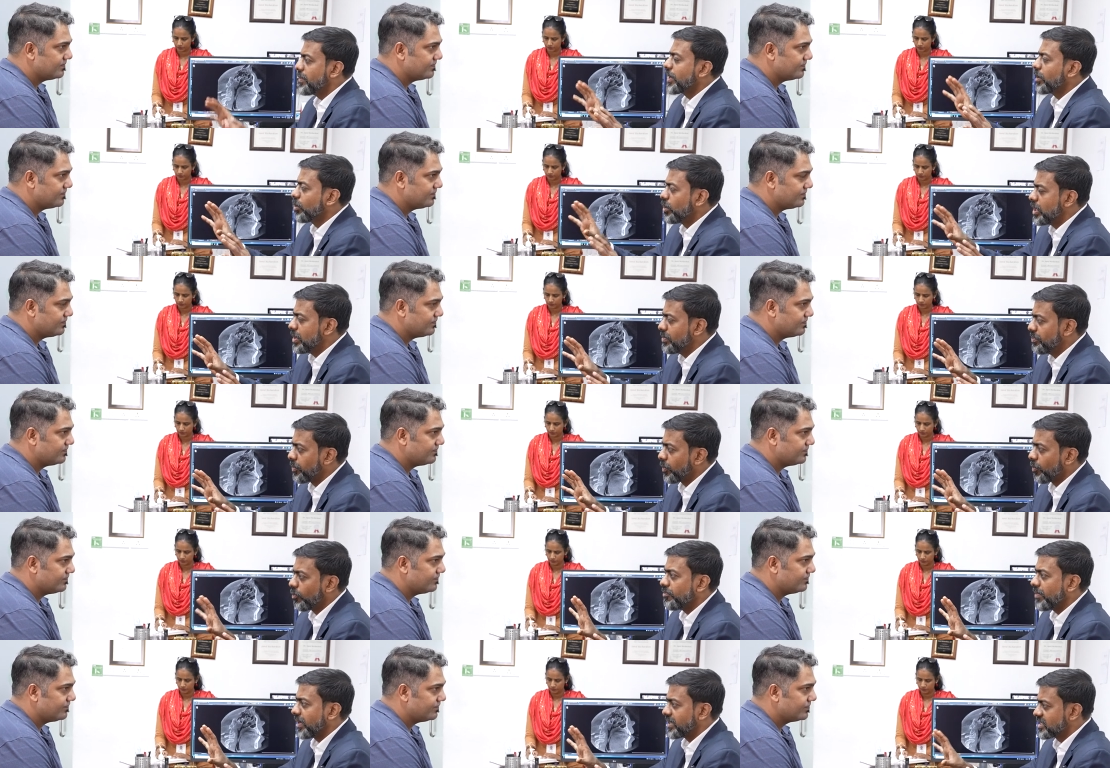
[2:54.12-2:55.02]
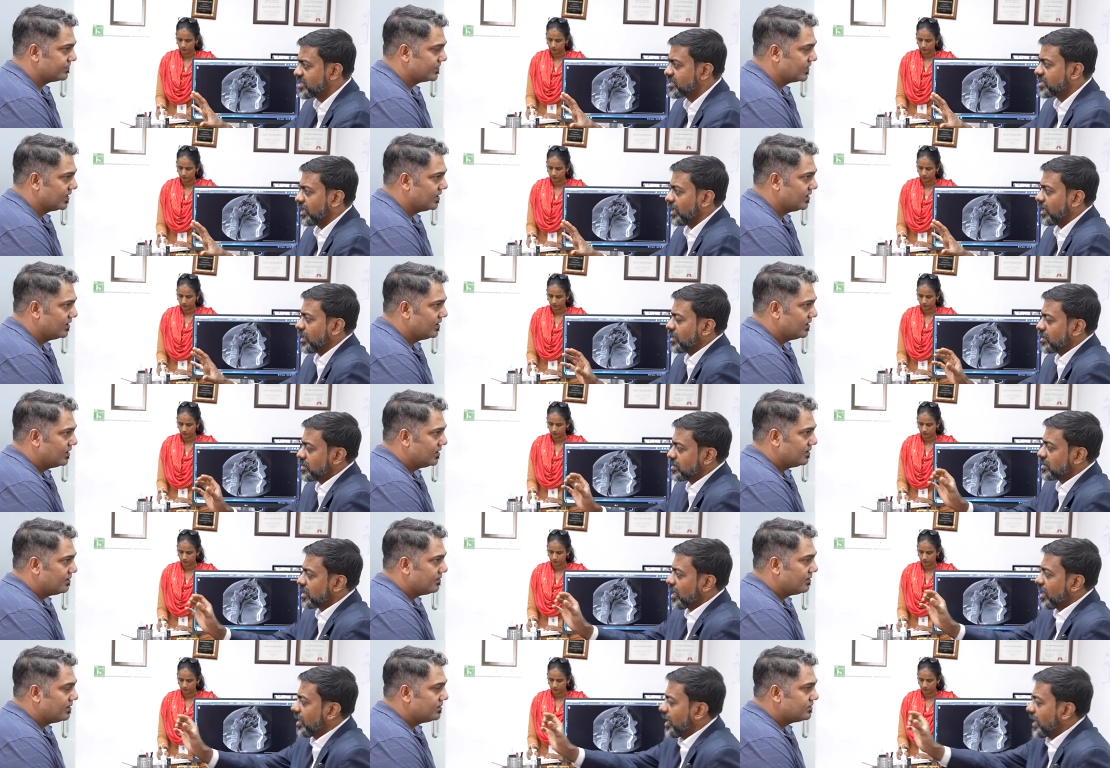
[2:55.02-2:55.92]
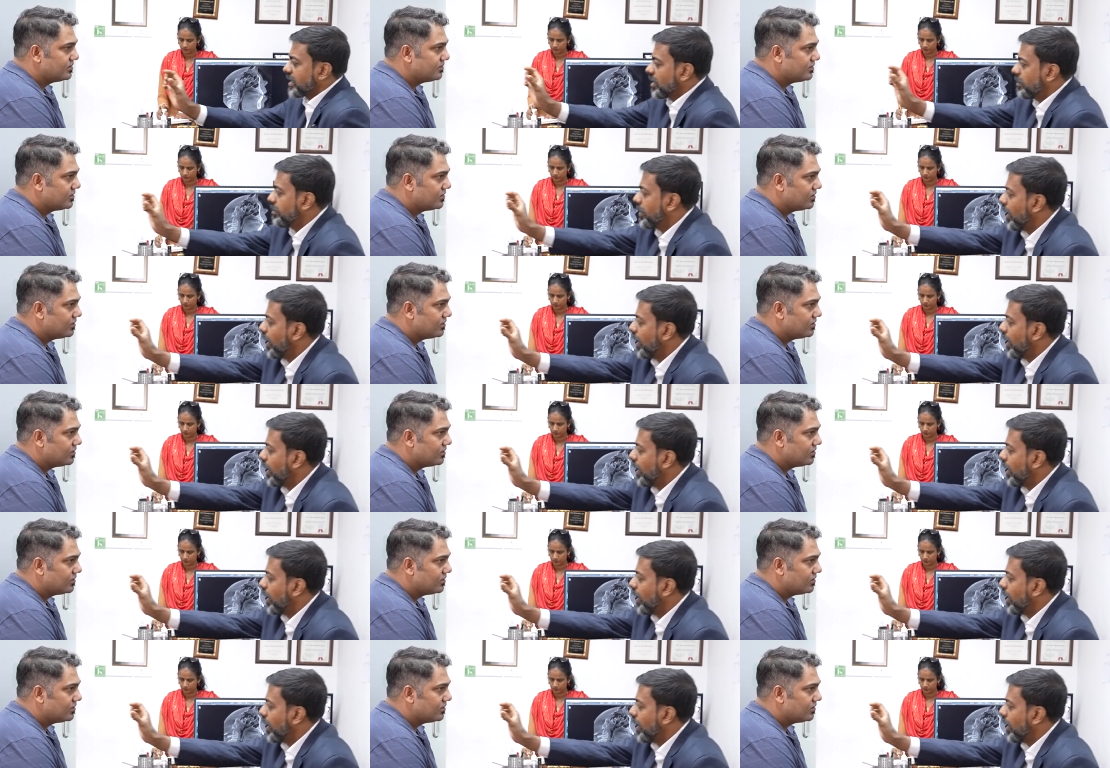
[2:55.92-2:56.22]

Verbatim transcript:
Speaker 1: be good improvement still. Like the